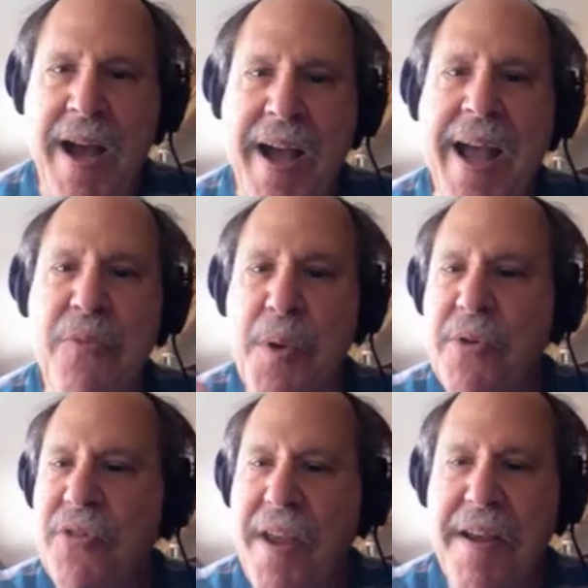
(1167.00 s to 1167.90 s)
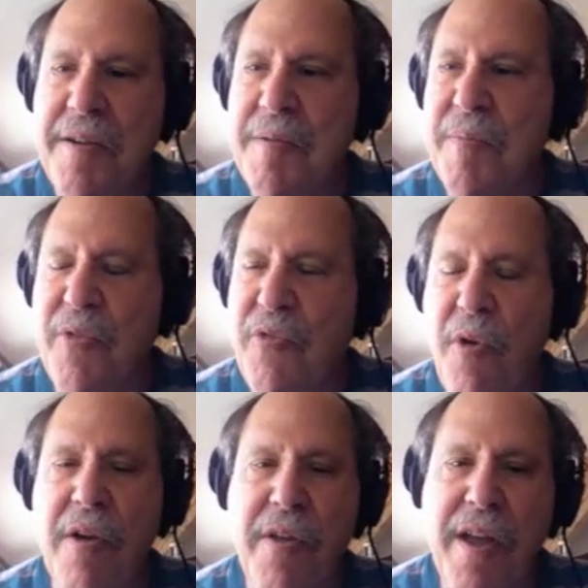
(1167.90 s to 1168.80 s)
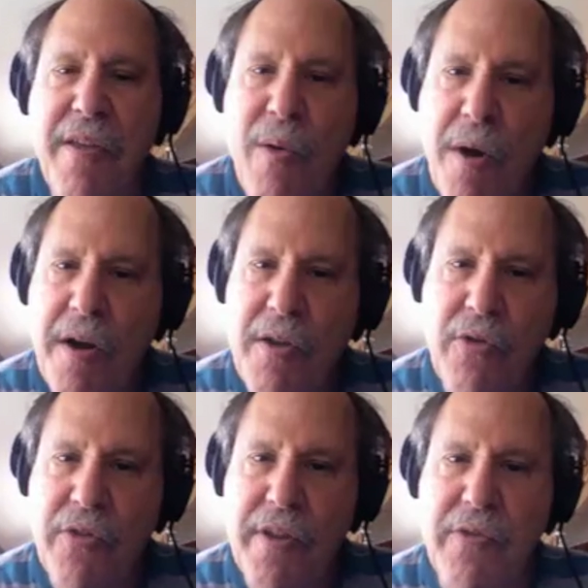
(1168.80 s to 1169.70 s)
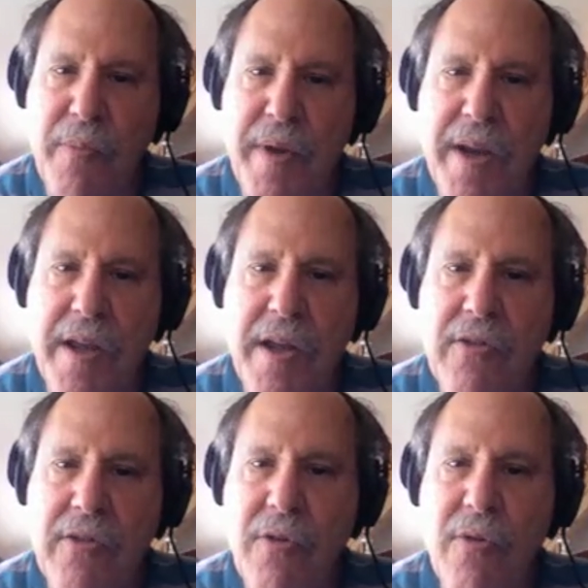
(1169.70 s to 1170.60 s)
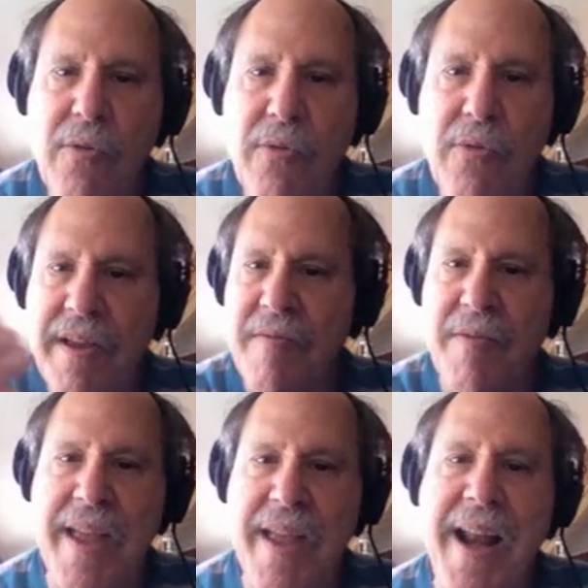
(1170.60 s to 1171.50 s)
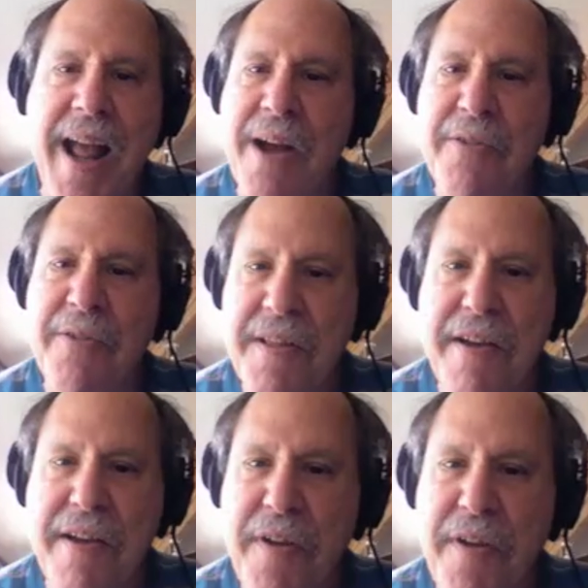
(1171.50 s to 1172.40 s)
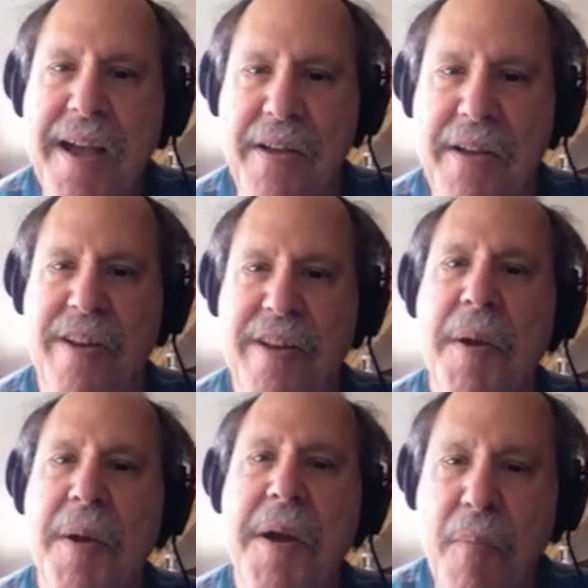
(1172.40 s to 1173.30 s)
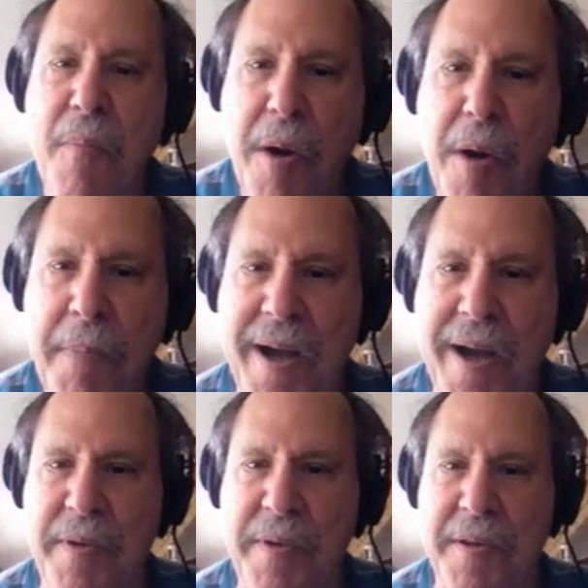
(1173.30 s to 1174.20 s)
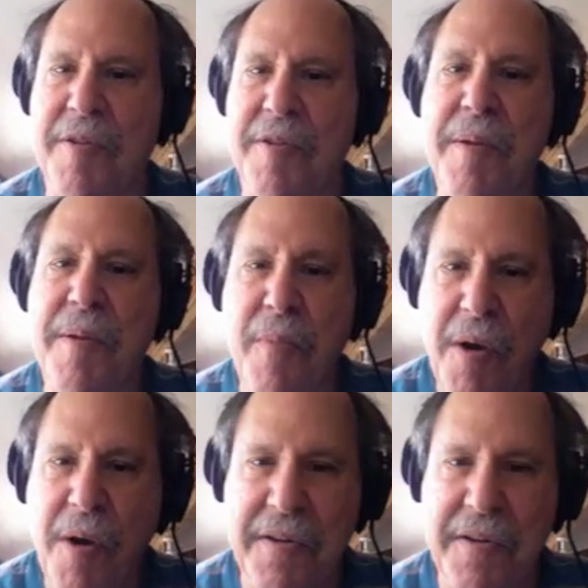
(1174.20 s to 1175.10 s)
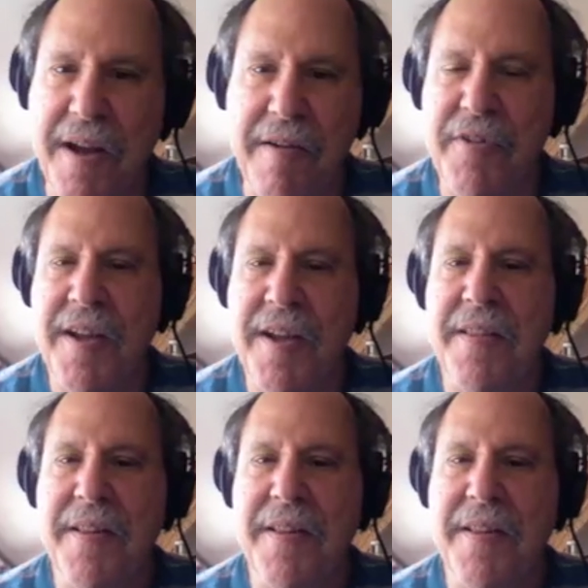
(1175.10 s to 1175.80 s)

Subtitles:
As we were saying before, they want to use these media to get out to their fans and to become more popular and to be more loved. Mm-hmm.